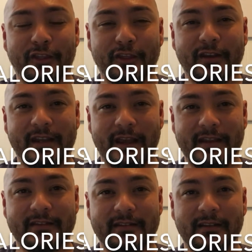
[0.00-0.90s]

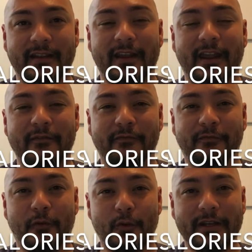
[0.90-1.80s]
38 and
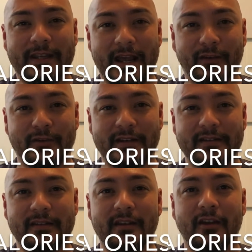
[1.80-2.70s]
40
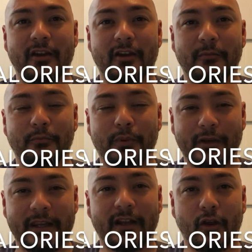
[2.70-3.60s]
calories per
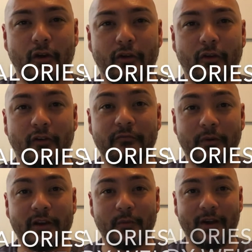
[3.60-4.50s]
kilo of
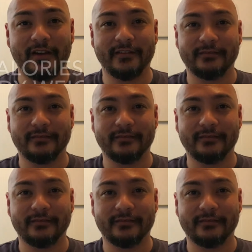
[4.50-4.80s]
body weight.